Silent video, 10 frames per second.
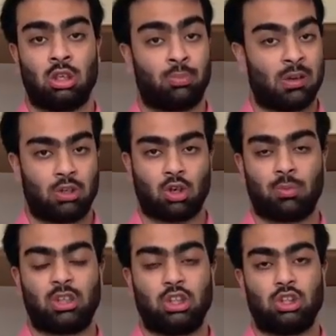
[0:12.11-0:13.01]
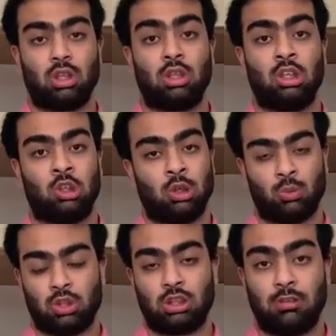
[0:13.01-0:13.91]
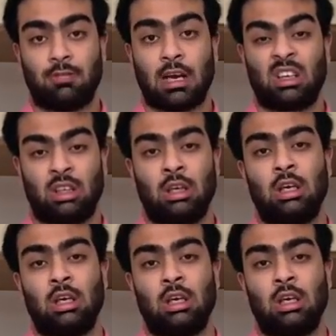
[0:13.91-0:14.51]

private accommodation, university facts,